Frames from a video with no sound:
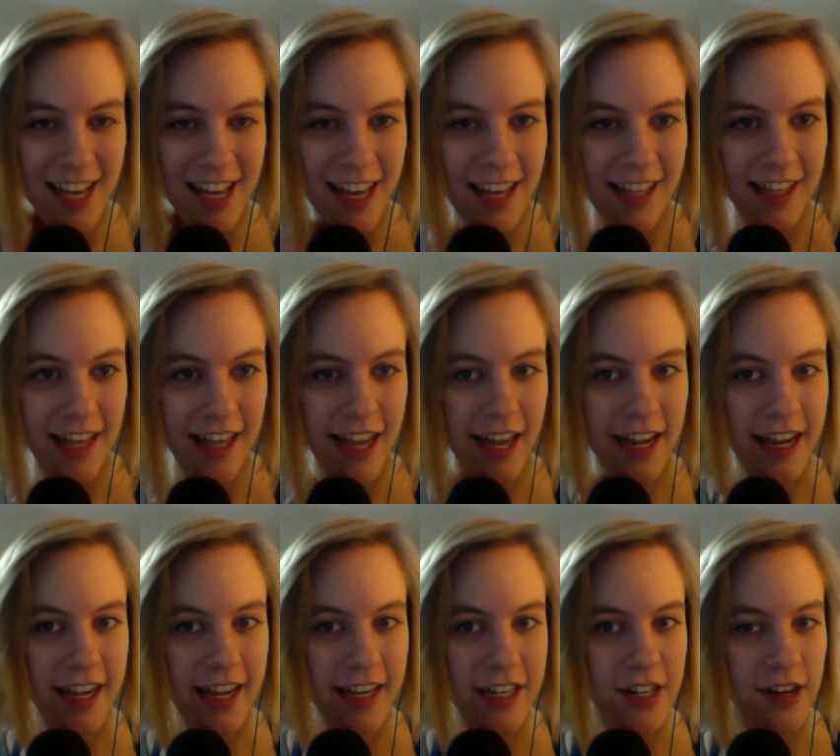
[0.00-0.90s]
like an
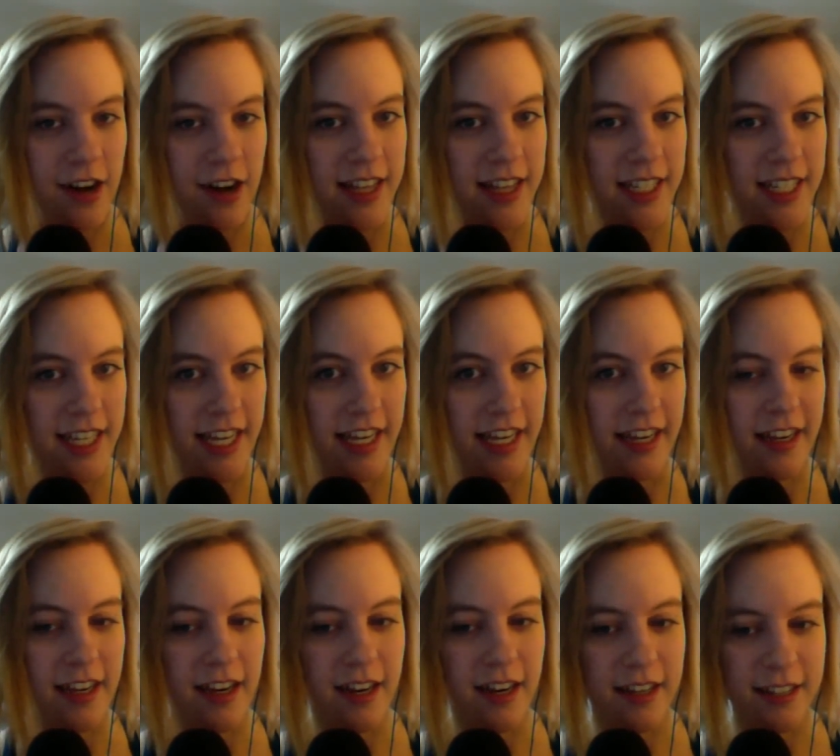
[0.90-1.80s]
interesting
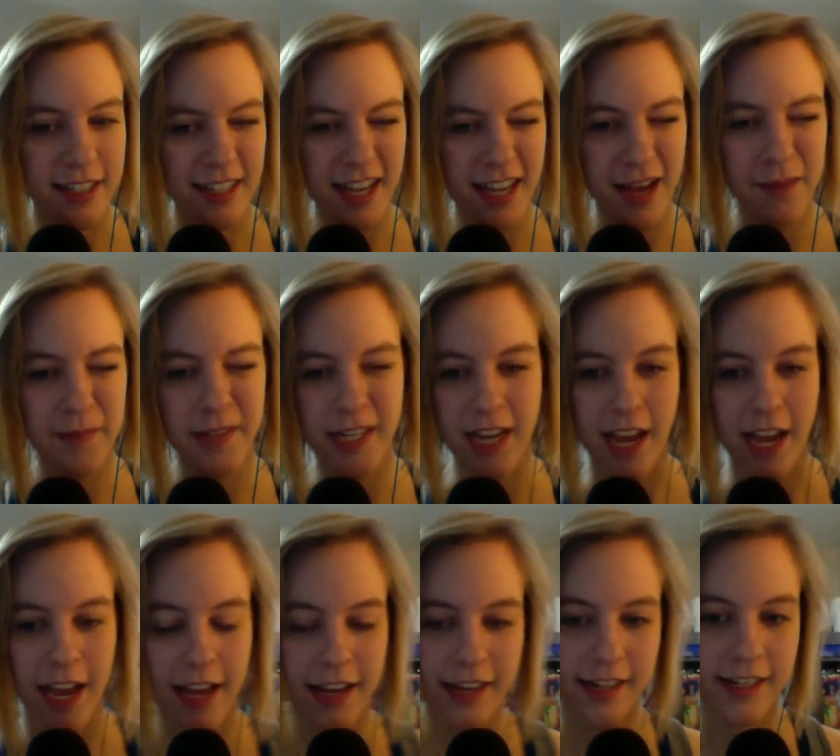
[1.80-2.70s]
concept.
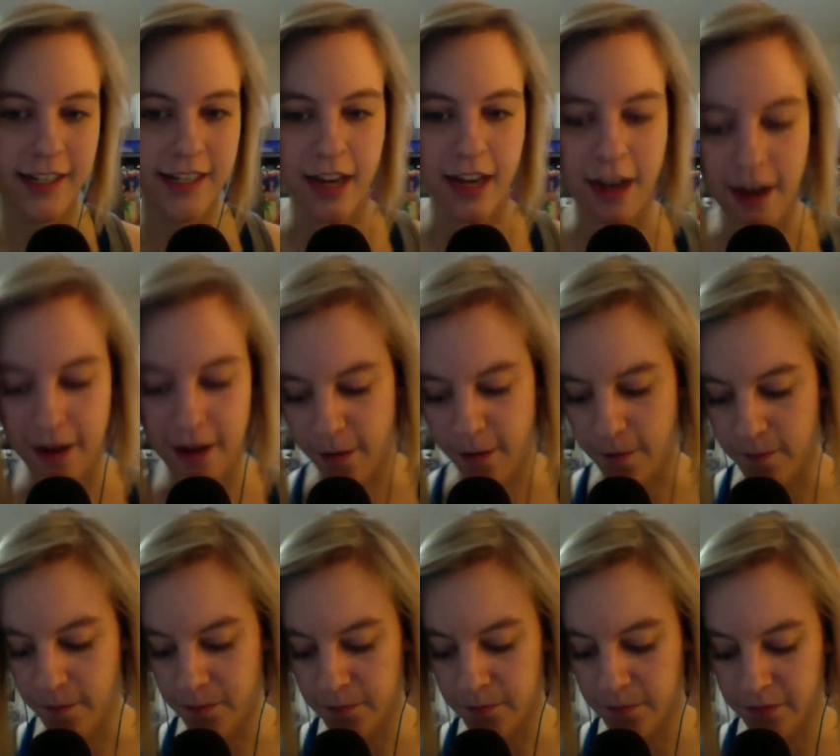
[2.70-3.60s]
And
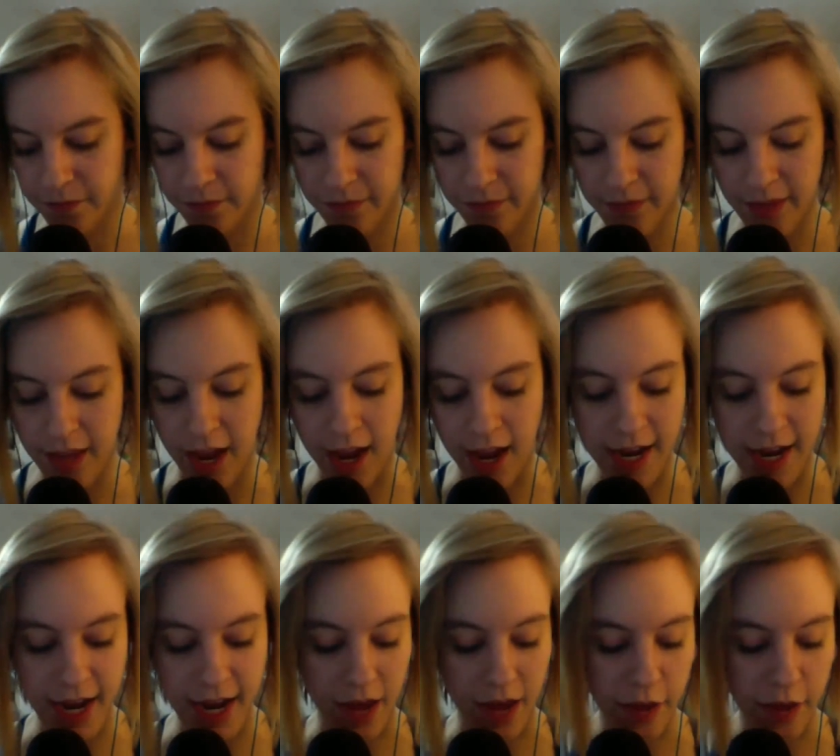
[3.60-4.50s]

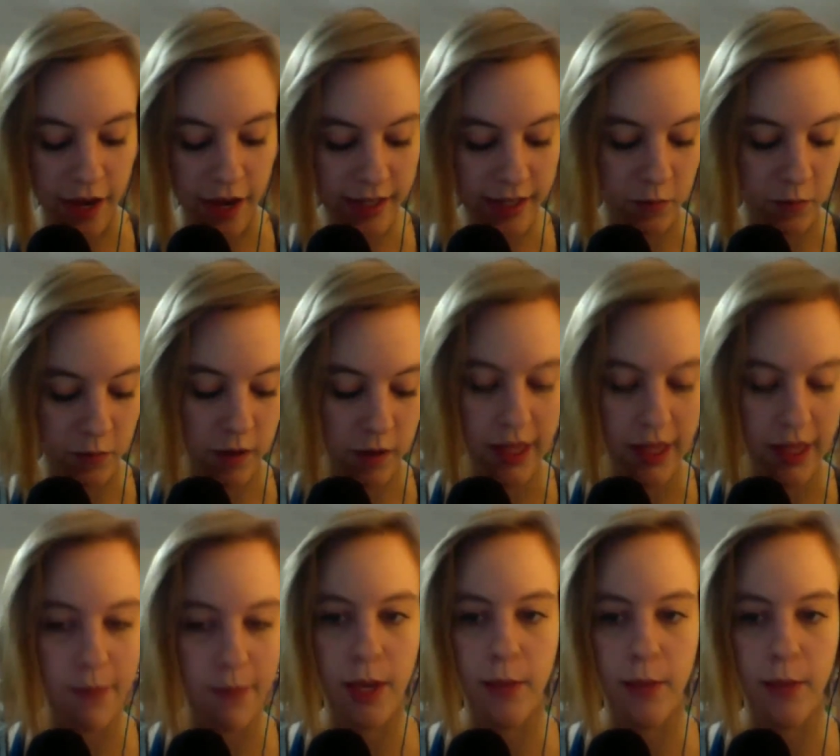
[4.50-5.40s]
I think it's one
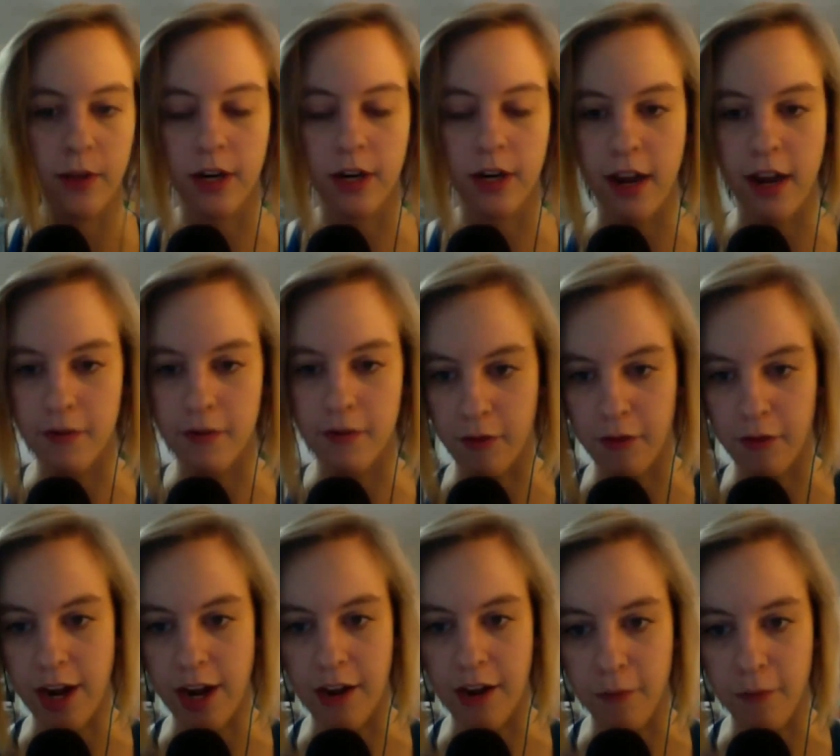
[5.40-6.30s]
that people are kind of
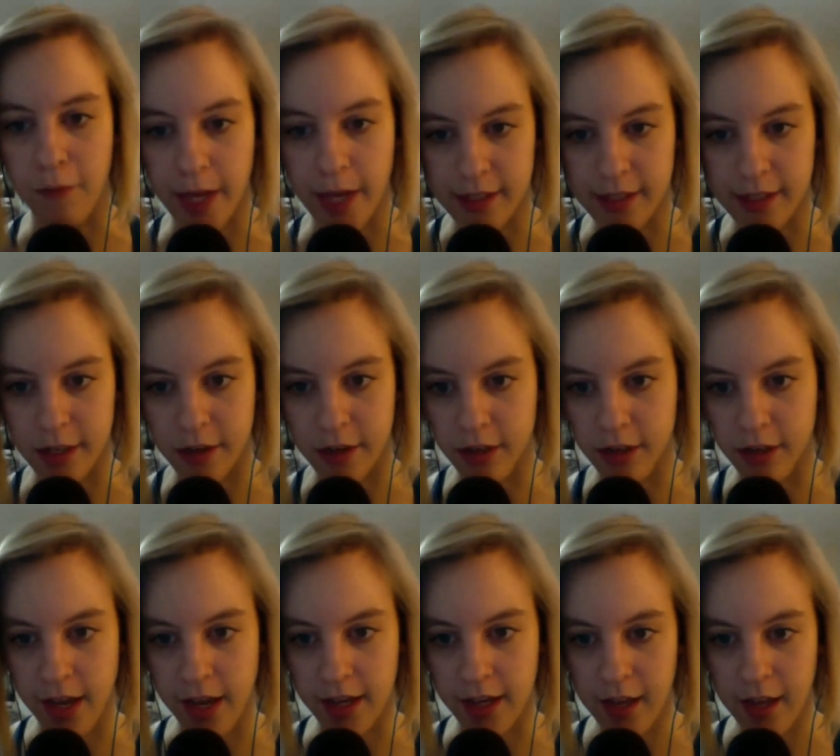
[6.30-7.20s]
afraid of, because they're
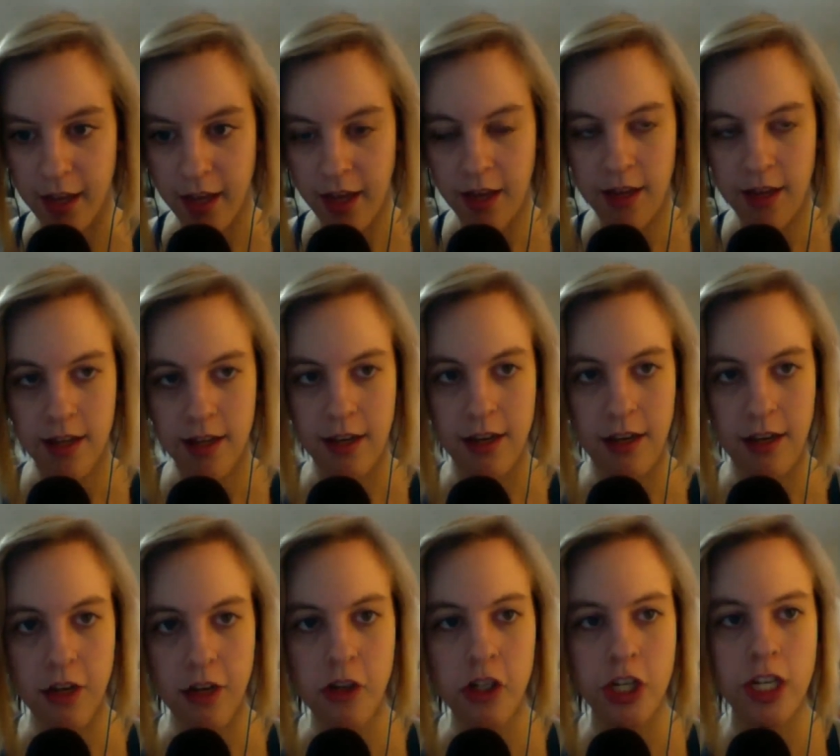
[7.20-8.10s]
like,
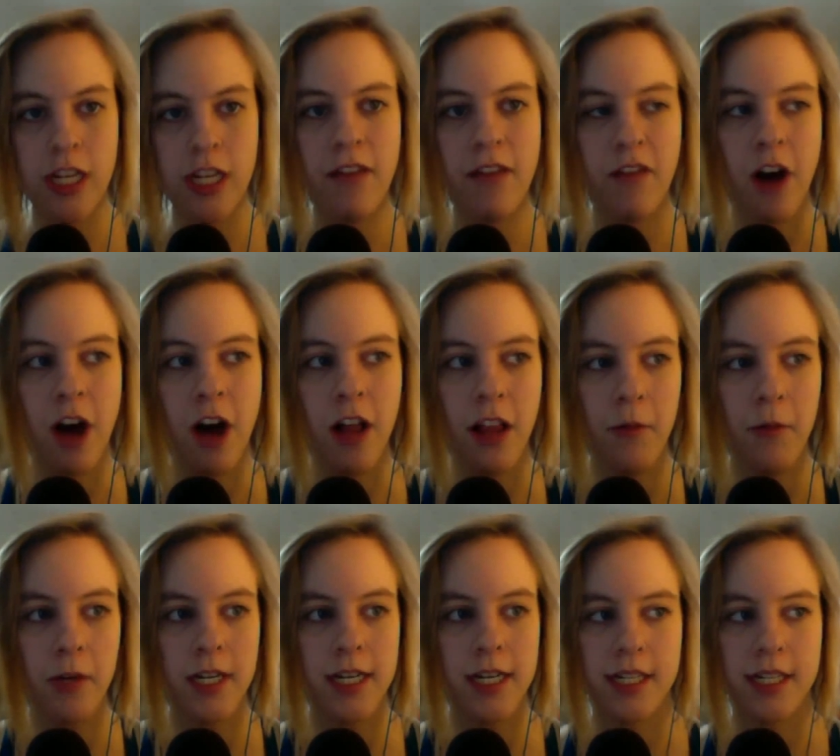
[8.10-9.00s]
usually if
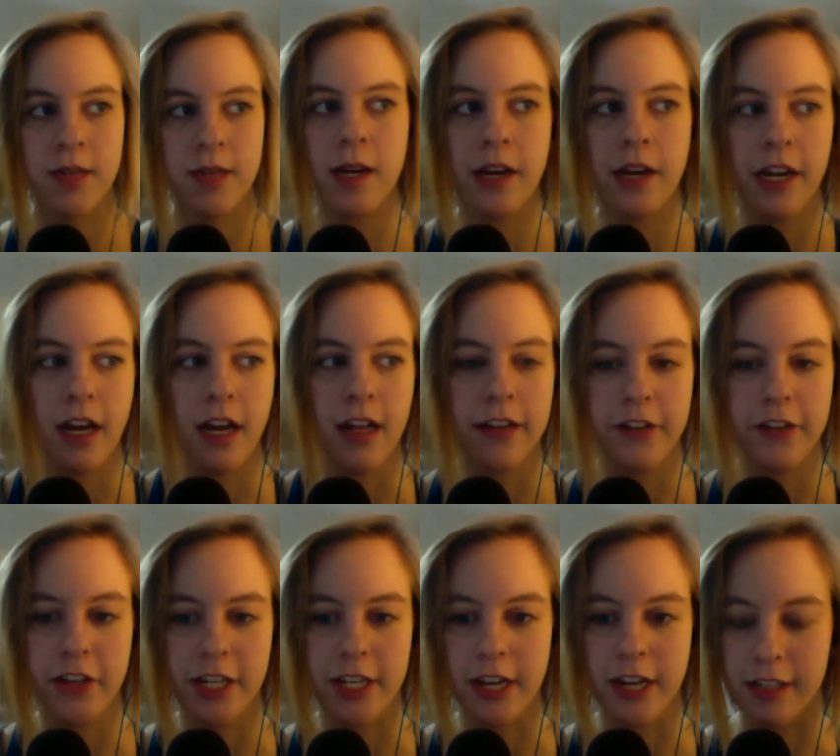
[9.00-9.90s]
Hollywood doesn't want to acknowledge
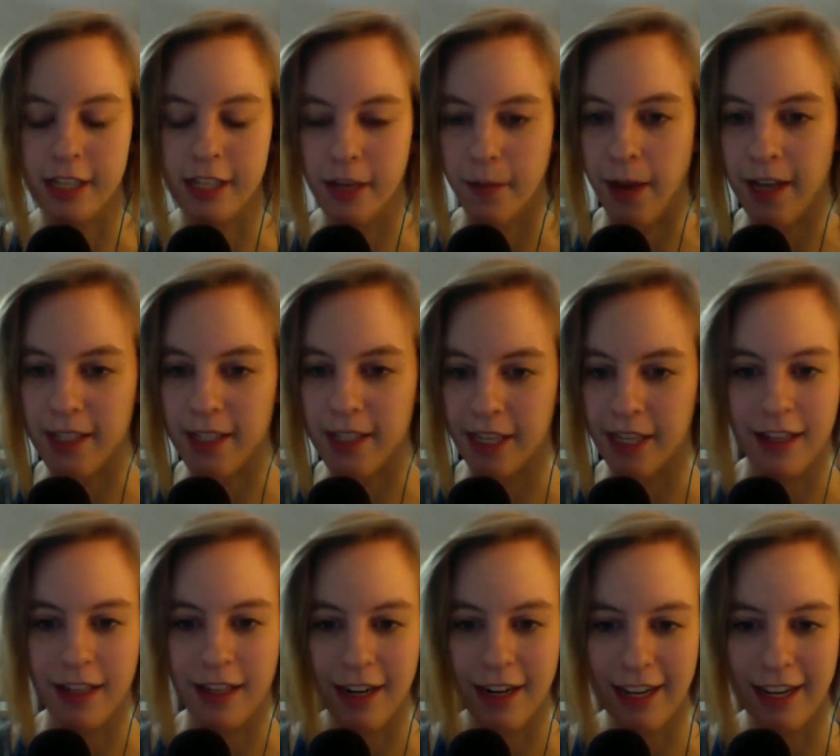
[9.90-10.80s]
that toxic
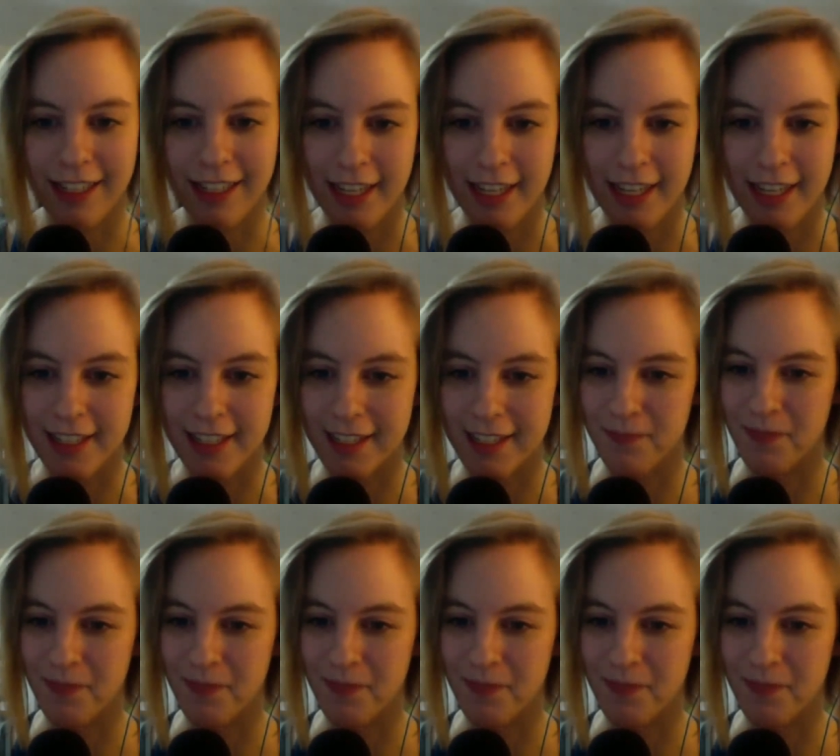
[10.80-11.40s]
masculinity exists,